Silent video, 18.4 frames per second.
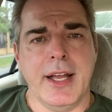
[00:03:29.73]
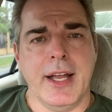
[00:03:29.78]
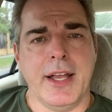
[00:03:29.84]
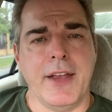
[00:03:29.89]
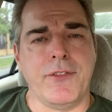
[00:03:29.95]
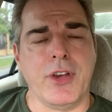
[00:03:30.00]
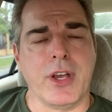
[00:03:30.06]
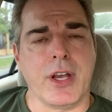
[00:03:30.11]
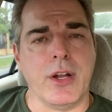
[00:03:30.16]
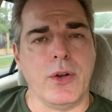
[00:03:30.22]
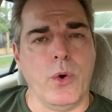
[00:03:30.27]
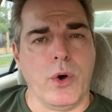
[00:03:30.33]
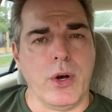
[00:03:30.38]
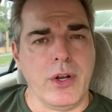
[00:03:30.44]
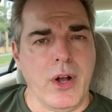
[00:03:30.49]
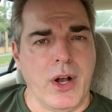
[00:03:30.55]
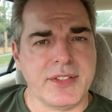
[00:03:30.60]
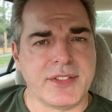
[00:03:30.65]
if you can
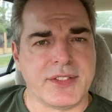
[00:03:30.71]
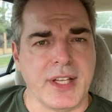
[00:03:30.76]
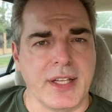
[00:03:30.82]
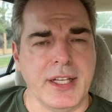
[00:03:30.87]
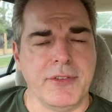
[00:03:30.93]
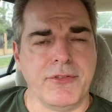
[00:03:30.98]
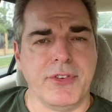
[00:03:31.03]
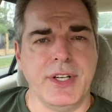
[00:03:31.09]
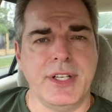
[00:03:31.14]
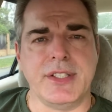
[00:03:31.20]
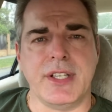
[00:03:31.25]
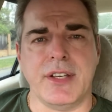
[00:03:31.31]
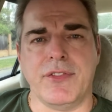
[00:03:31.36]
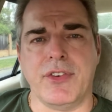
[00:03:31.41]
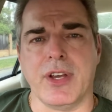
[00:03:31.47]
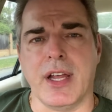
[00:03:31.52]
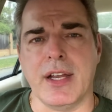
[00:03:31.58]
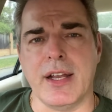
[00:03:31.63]
organize deliveries,
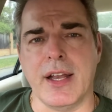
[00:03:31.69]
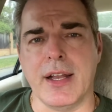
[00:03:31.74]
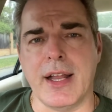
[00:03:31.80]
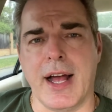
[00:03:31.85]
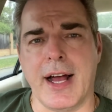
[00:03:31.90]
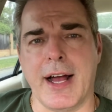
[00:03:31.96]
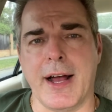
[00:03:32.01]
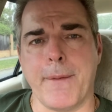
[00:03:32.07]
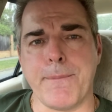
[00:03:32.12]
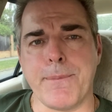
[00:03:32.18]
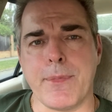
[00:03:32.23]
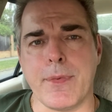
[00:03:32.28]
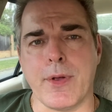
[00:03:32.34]
if you can uh,